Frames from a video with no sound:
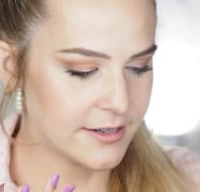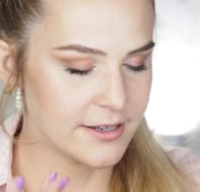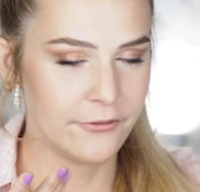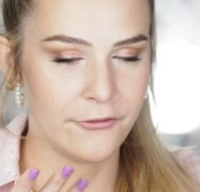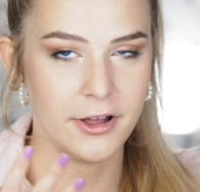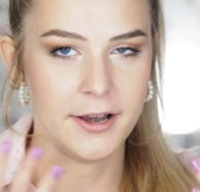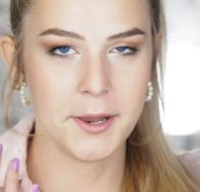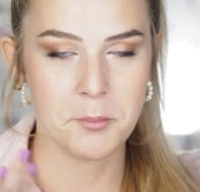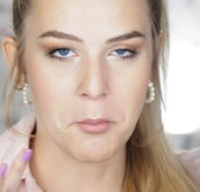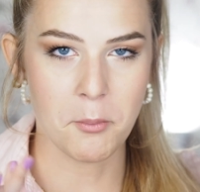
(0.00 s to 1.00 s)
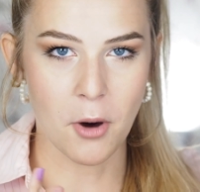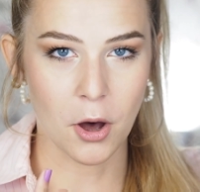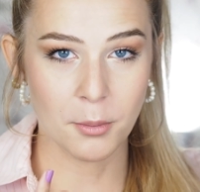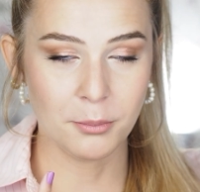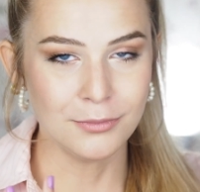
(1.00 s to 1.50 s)
of a lip
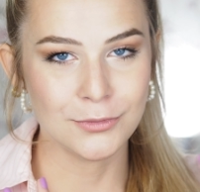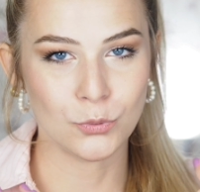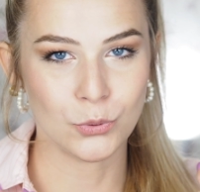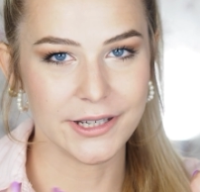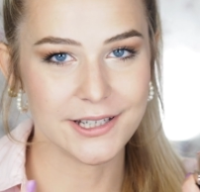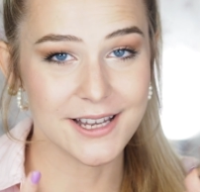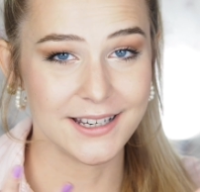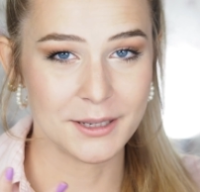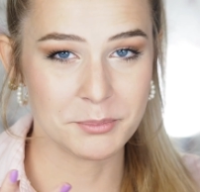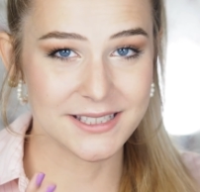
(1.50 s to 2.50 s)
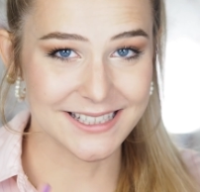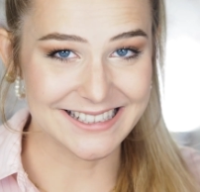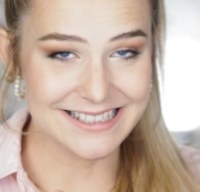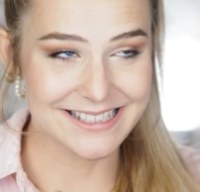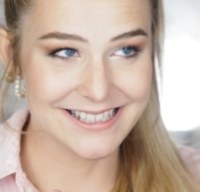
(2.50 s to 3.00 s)
balm with a lip
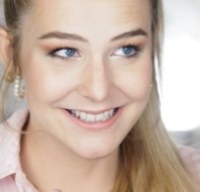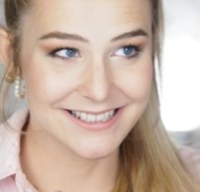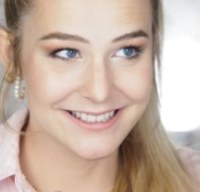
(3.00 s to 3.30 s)
tint.